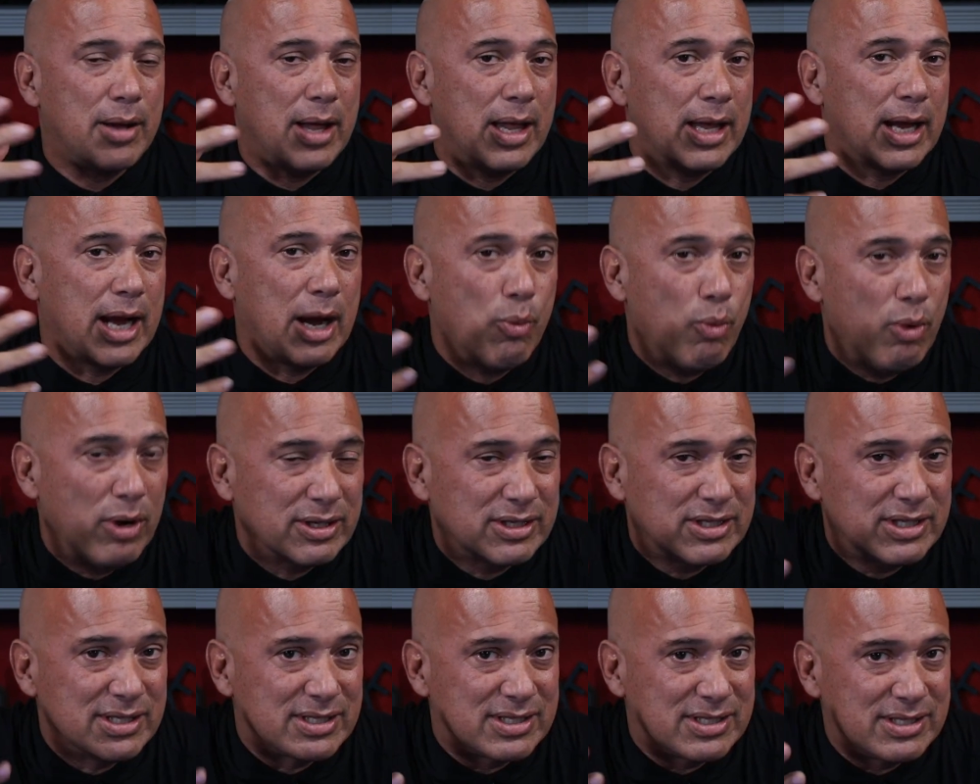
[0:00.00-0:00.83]
I want
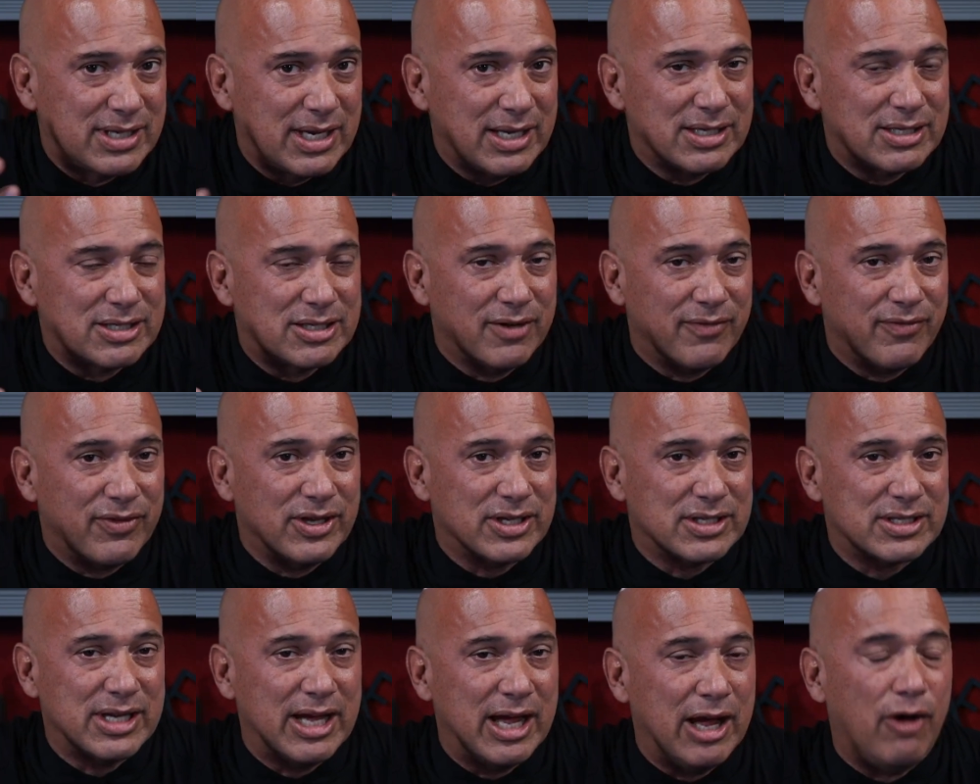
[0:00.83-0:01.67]
this sense of
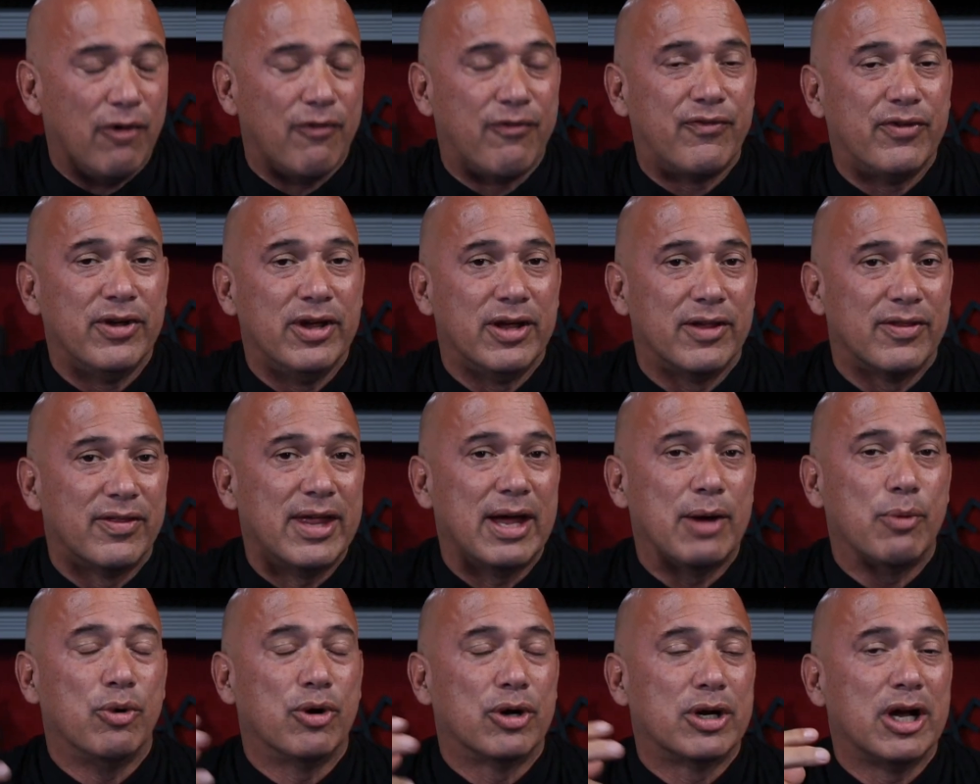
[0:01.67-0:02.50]
this elf
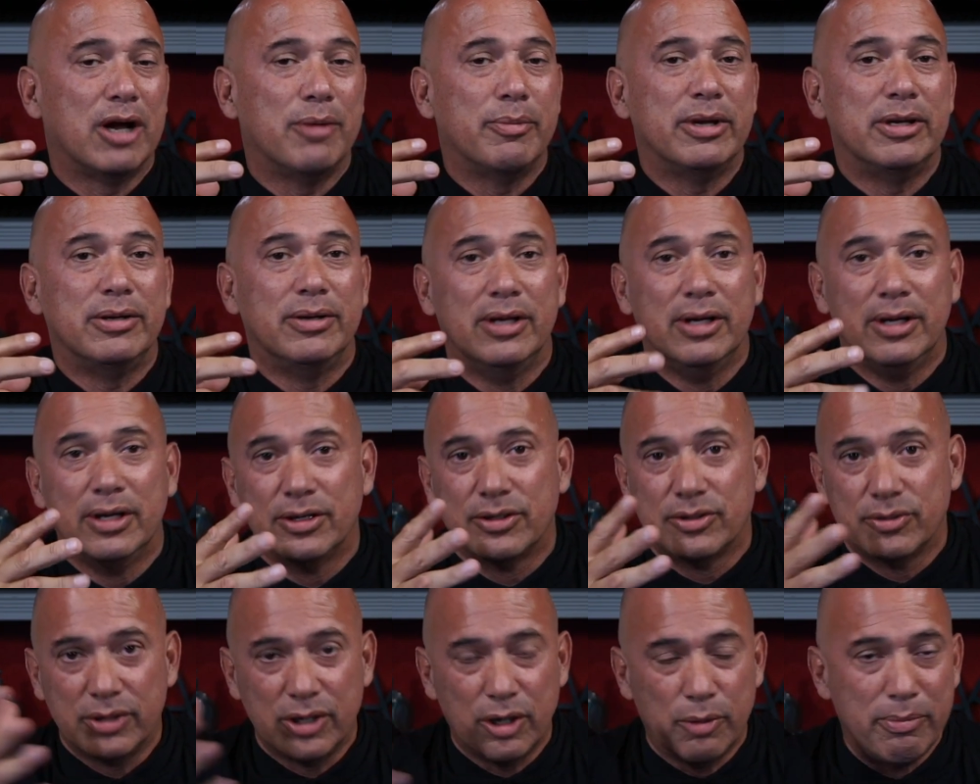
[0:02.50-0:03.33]
that will come and
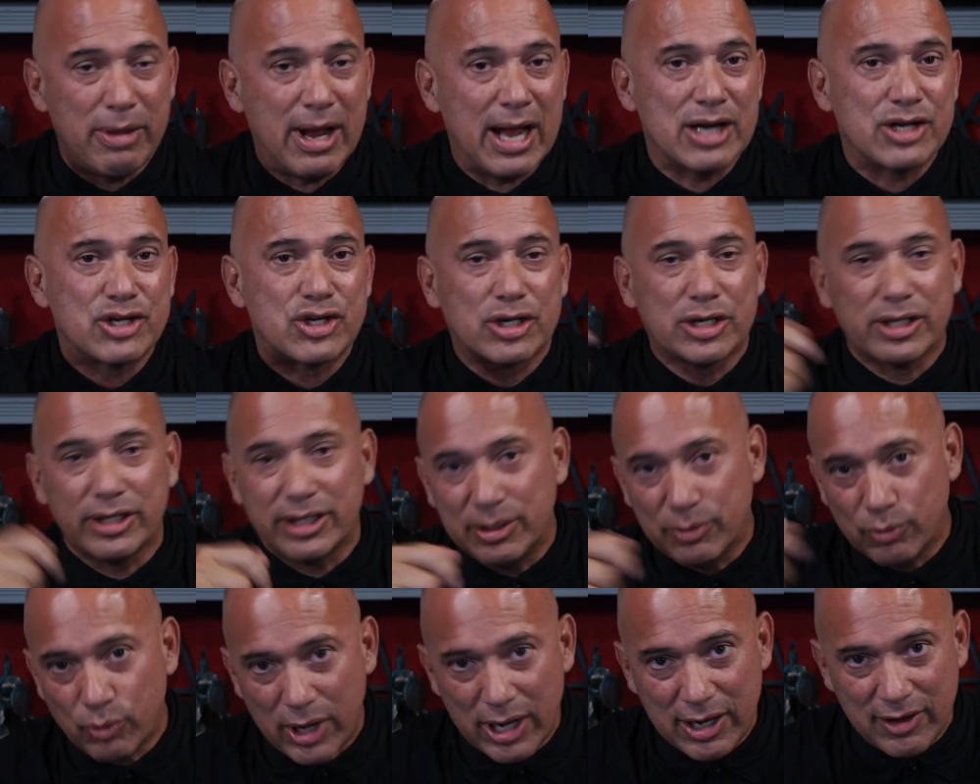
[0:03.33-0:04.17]
magically
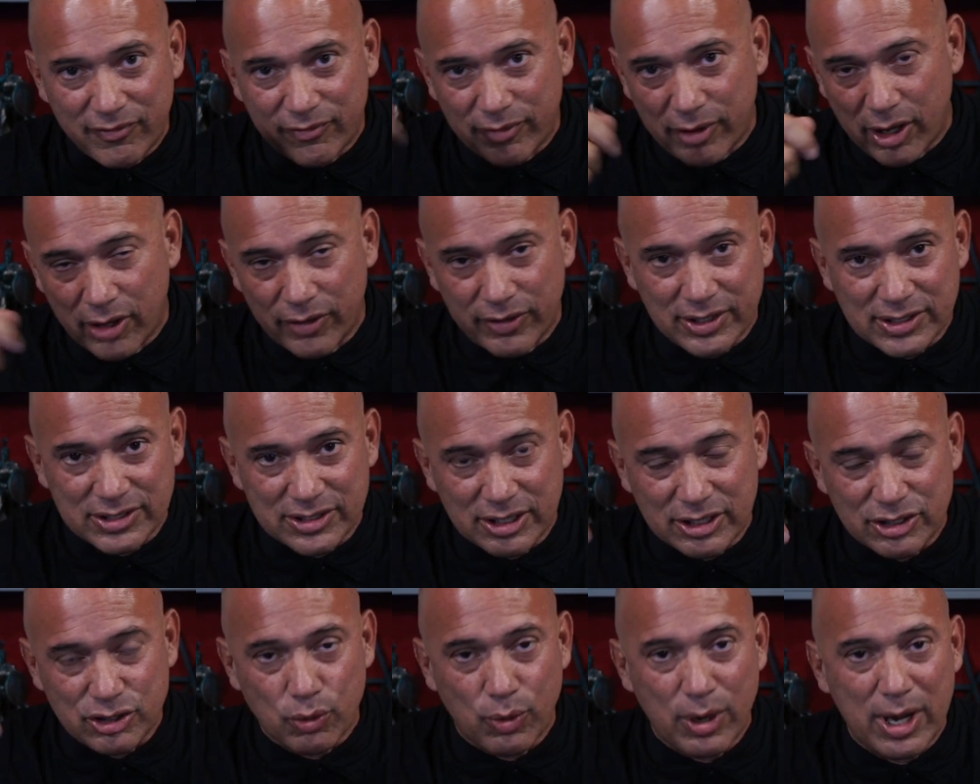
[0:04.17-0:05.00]
wave all these
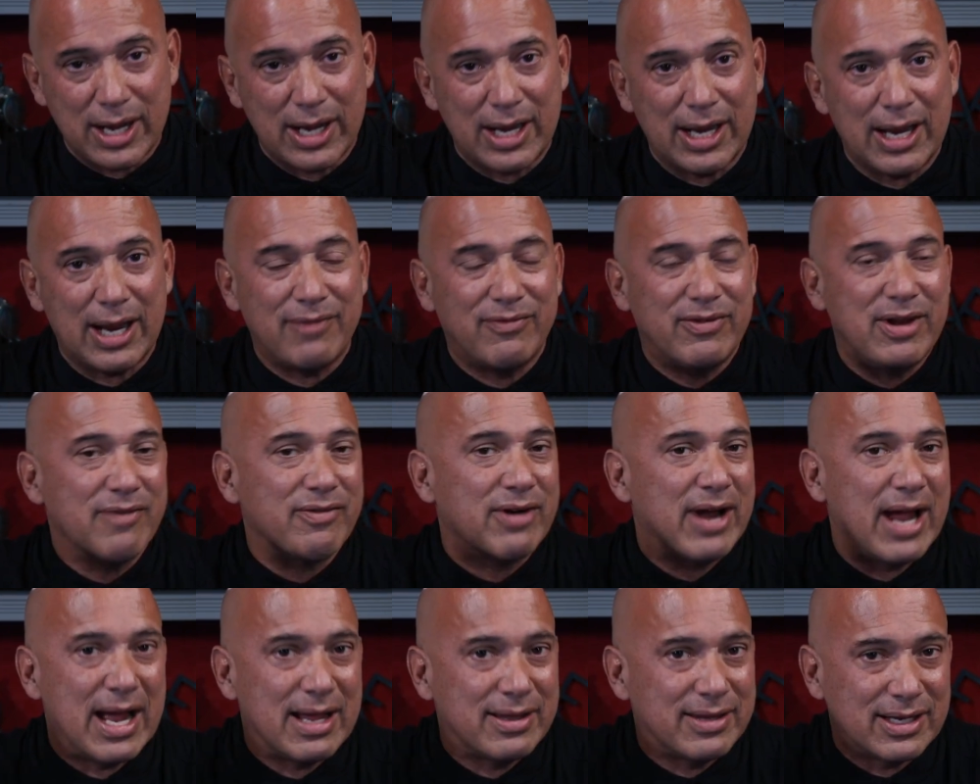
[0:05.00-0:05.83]
things away, and I've never
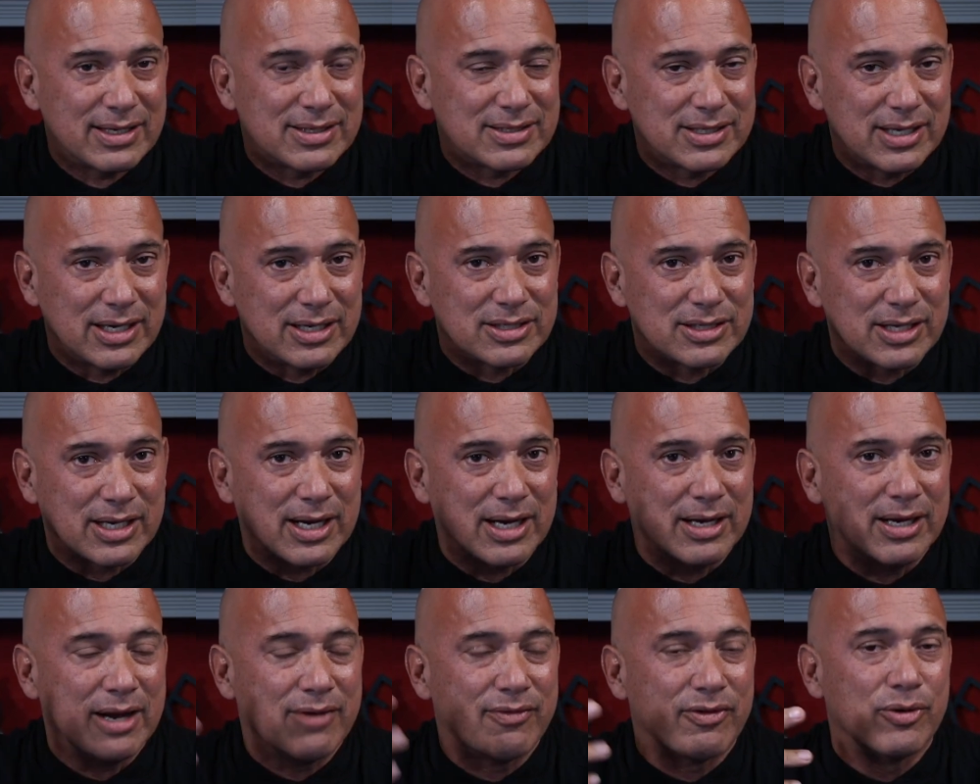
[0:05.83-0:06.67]
had that sense. Like I
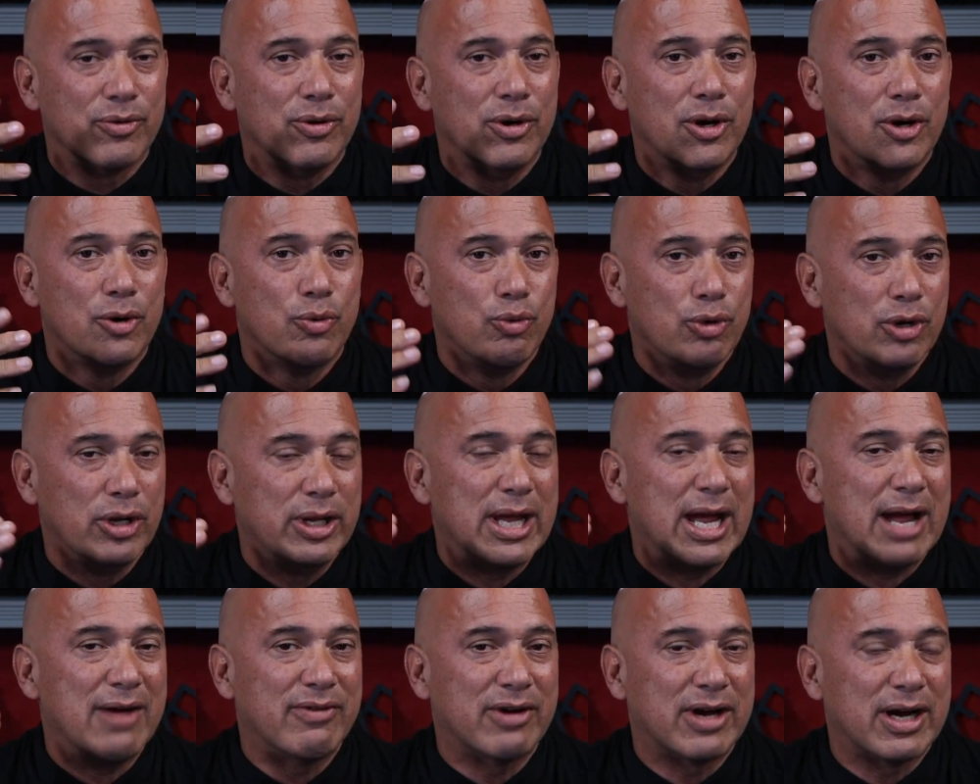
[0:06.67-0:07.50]
never really
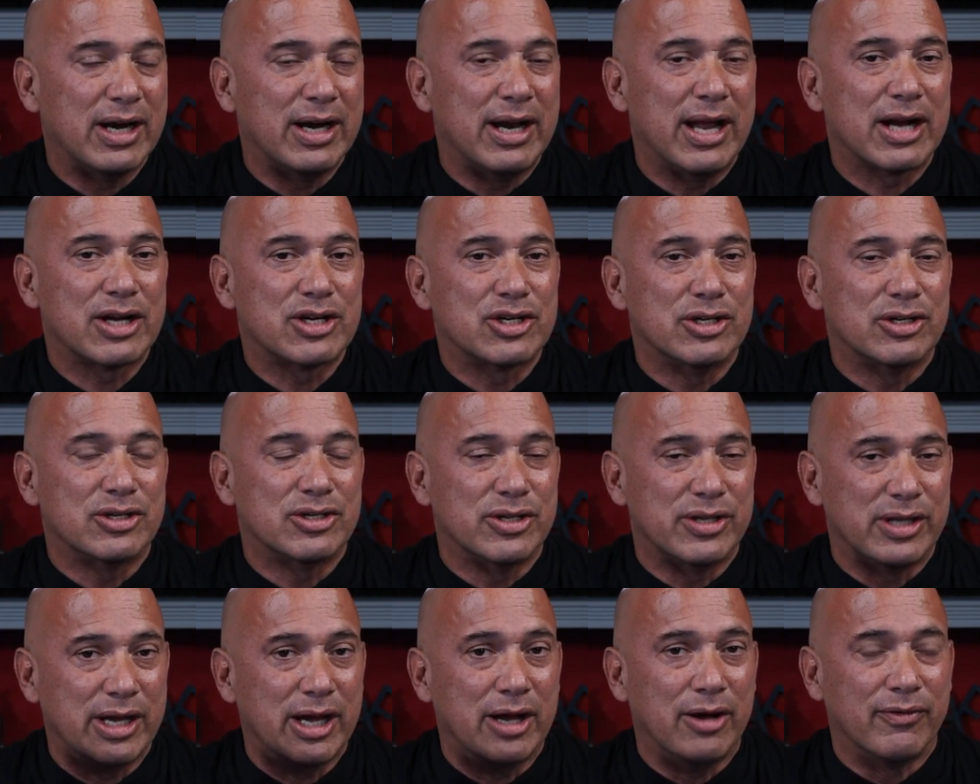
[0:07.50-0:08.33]
have a connection to
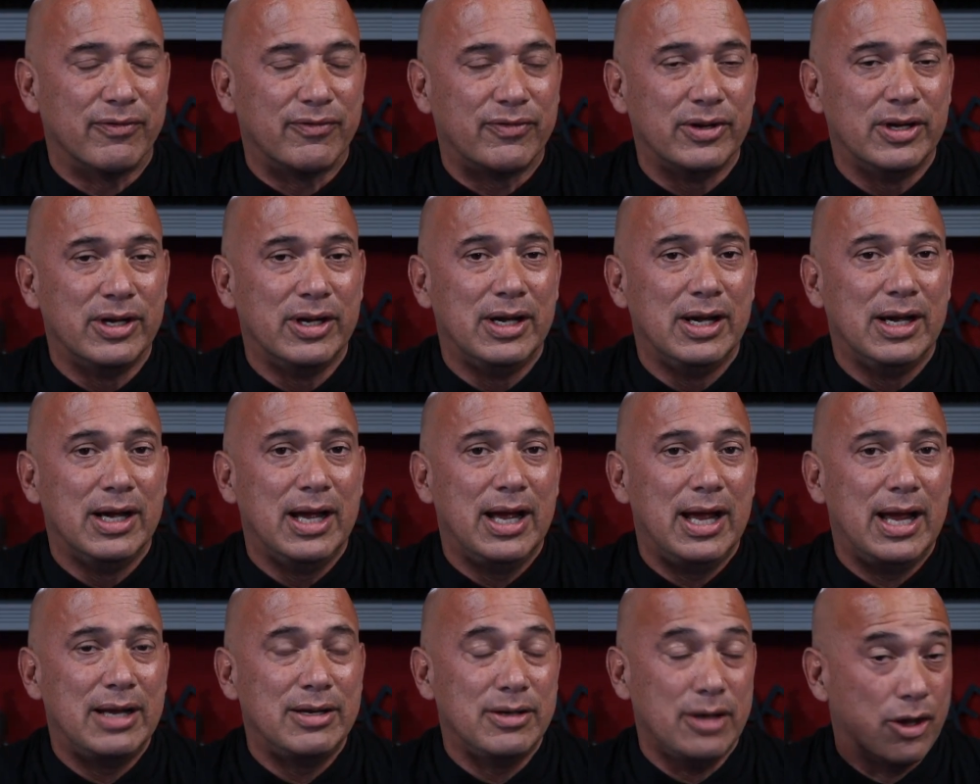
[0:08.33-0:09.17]
the elf,
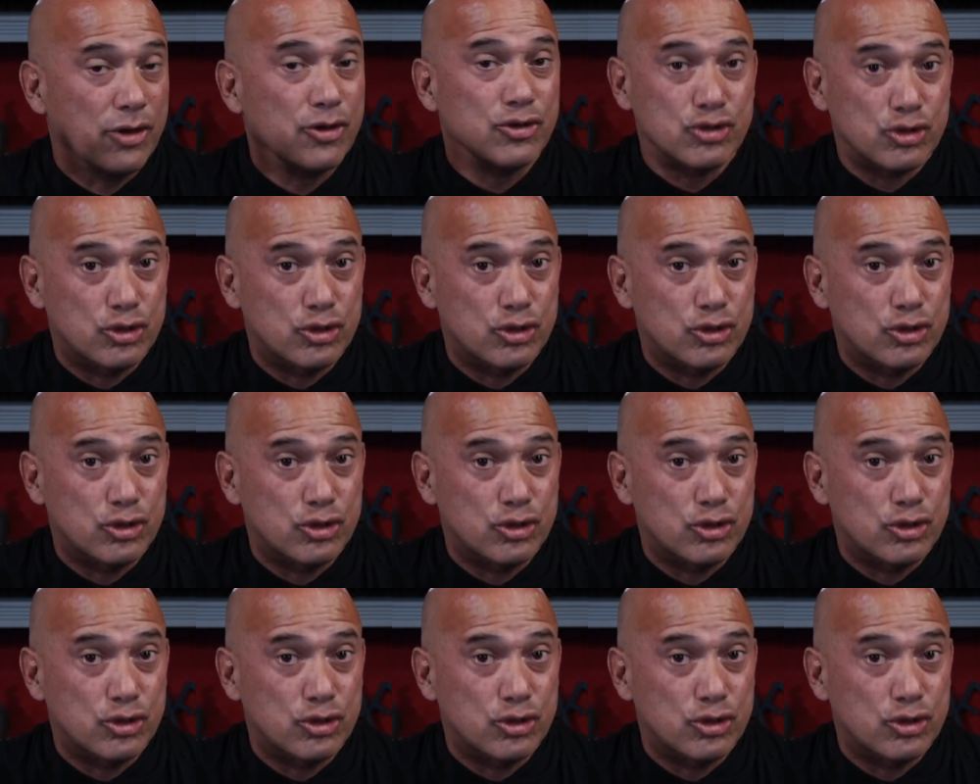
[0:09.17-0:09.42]
and others